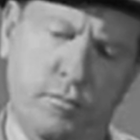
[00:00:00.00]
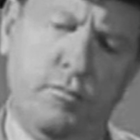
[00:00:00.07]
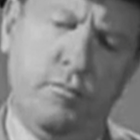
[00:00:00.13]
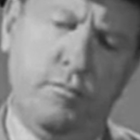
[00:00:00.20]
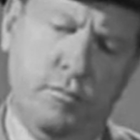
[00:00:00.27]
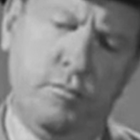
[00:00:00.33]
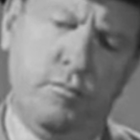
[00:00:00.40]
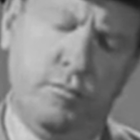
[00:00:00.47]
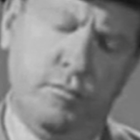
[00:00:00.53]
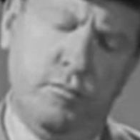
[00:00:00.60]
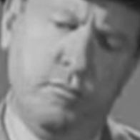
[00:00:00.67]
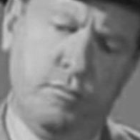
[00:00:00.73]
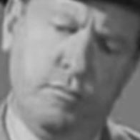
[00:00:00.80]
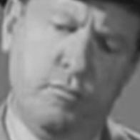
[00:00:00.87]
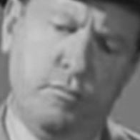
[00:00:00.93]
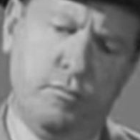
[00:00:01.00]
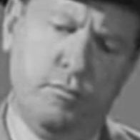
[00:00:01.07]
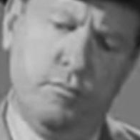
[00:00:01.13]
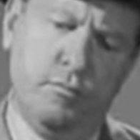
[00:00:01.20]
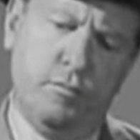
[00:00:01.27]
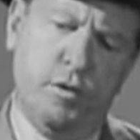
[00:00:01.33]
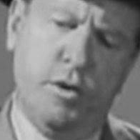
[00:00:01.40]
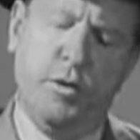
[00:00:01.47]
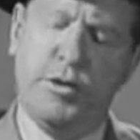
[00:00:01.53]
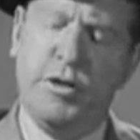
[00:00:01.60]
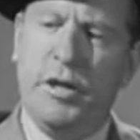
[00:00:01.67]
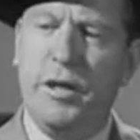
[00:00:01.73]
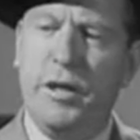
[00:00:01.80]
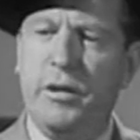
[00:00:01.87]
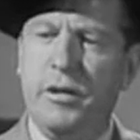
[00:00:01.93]
Stepped in the soft dirt here. Do us
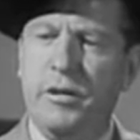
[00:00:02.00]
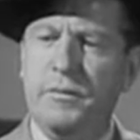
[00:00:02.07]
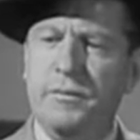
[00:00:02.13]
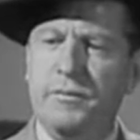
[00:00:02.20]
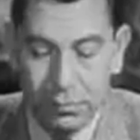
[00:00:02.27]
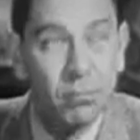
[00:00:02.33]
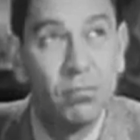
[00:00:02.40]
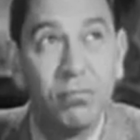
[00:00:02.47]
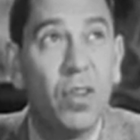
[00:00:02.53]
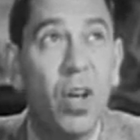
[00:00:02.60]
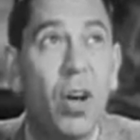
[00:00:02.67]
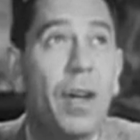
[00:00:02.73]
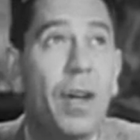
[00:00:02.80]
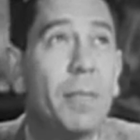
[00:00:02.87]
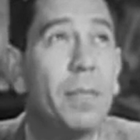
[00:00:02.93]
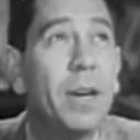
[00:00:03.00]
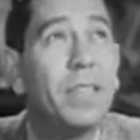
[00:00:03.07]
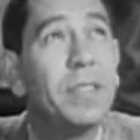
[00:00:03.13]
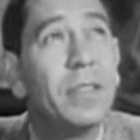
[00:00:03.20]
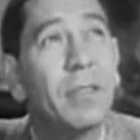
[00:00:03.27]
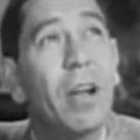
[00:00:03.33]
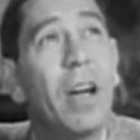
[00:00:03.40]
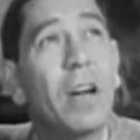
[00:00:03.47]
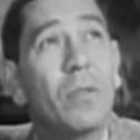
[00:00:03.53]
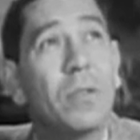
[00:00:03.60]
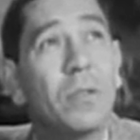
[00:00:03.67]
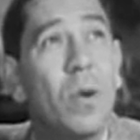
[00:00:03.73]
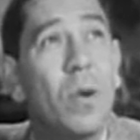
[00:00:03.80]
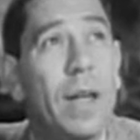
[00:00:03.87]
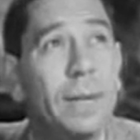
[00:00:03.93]
any good? No, not much. The ground
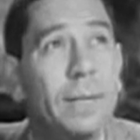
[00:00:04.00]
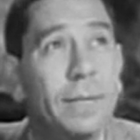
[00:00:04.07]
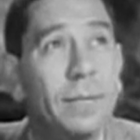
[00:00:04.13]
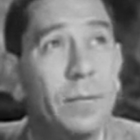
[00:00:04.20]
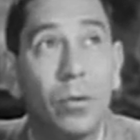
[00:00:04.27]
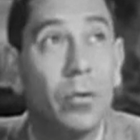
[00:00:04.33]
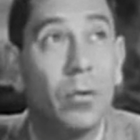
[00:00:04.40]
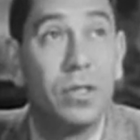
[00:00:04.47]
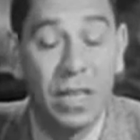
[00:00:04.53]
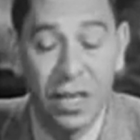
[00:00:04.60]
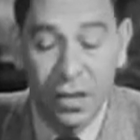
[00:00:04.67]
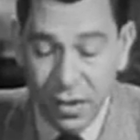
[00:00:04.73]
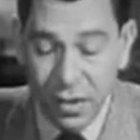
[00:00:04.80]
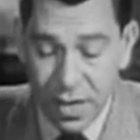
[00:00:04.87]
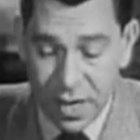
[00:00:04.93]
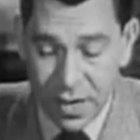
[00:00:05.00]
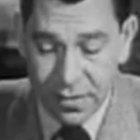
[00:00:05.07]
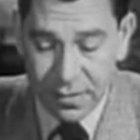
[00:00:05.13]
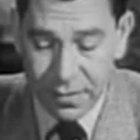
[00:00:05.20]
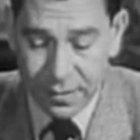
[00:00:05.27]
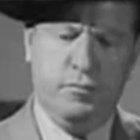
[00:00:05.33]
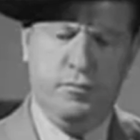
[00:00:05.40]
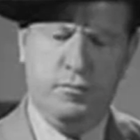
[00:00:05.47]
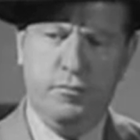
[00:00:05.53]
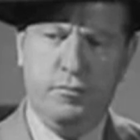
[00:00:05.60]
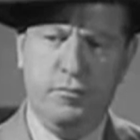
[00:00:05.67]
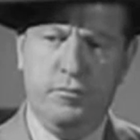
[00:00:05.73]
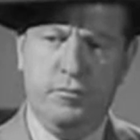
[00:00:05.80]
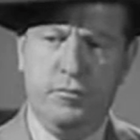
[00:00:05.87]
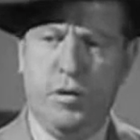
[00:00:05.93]
was wet. Won't do us any good now.
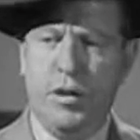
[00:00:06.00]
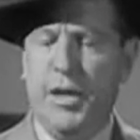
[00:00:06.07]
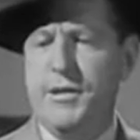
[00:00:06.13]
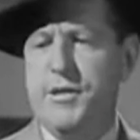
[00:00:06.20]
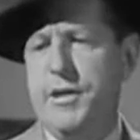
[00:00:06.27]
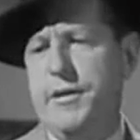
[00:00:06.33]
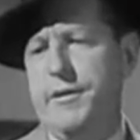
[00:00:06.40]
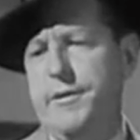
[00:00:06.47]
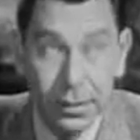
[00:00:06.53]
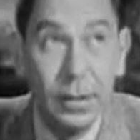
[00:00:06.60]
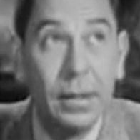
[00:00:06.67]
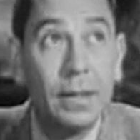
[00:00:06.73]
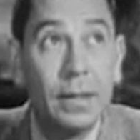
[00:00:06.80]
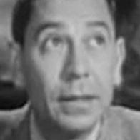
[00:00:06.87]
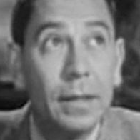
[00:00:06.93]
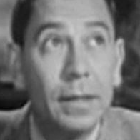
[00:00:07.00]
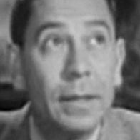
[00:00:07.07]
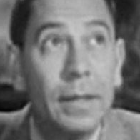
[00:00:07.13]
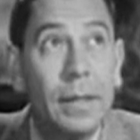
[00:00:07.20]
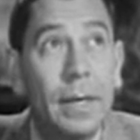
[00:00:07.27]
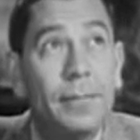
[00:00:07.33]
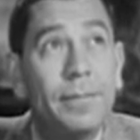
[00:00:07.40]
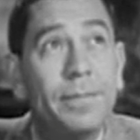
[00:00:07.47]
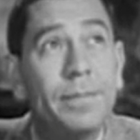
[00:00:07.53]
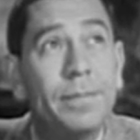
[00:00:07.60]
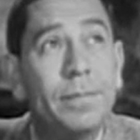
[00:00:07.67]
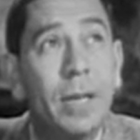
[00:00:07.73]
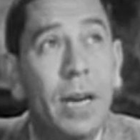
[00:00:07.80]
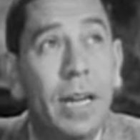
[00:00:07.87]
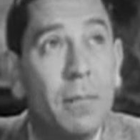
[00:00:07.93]
Well, that's it, huh? Yeah.
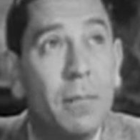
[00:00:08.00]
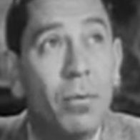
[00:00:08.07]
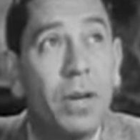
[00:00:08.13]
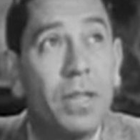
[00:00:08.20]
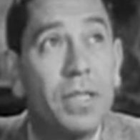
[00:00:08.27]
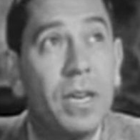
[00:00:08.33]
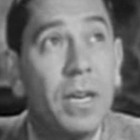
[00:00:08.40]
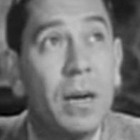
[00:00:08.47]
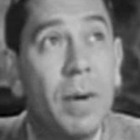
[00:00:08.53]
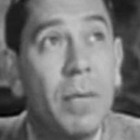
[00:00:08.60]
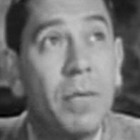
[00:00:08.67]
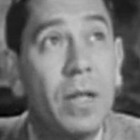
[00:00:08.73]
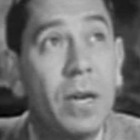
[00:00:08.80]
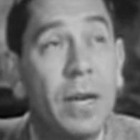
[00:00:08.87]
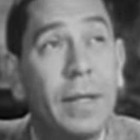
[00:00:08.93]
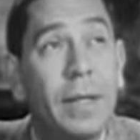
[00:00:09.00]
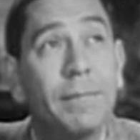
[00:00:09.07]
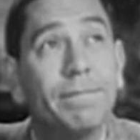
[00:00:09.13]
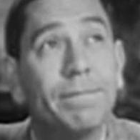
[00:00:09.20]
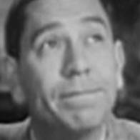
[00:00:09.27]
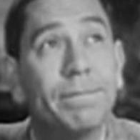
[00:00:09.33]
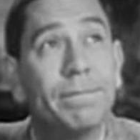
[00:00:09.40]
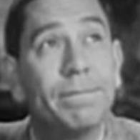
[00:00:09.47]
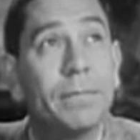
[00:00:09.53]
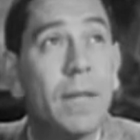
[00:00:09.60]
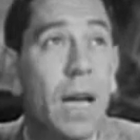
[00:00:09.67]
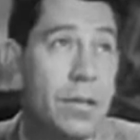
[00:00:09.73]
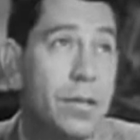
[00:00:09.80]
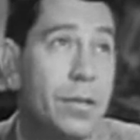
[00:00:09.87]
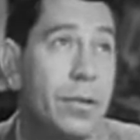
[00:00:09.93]
Latent Prints didn't come up with anything.
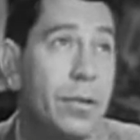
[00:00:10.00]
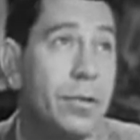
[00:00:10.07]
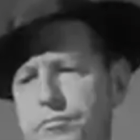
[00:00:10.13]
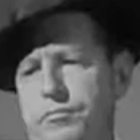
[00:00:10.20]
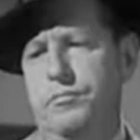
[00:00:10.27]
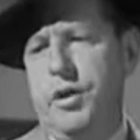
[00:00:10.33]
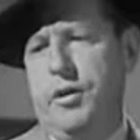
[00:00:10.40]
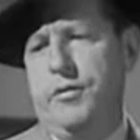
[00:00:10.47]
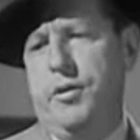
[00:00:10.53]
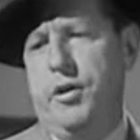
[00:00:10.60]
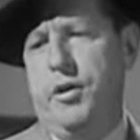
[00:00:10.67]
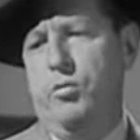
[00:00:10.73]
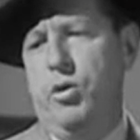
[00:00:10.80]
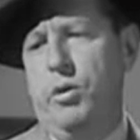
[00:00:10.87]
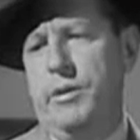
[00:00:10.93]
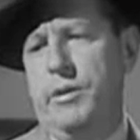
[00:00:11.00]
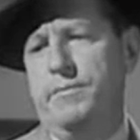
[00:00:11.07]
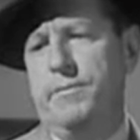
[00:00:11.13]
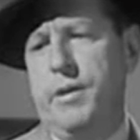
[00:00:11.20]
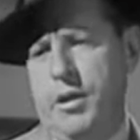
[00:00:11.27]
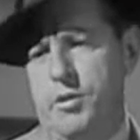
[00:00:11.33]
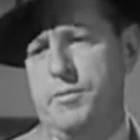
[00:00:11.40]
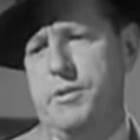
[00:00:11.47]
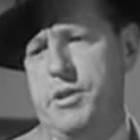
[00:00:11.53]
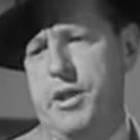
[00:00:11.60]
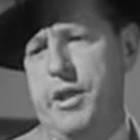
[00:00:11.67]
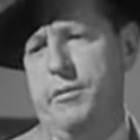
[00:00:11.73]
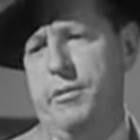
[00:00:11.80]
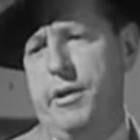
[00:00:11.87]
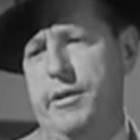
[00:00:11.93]
How'd you do? Nothing on the woman. Husband's
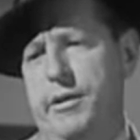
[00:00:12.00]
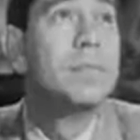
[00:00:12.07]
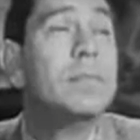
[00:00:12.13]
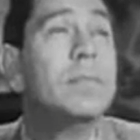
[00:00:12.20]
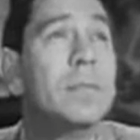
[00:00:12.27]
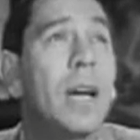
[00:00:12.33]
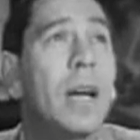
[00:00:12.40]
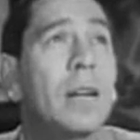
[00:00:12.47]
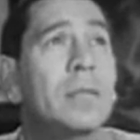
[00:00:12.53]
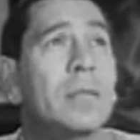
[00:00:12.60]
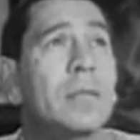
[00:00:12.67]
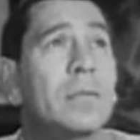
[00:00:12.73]
got a record. Yeah.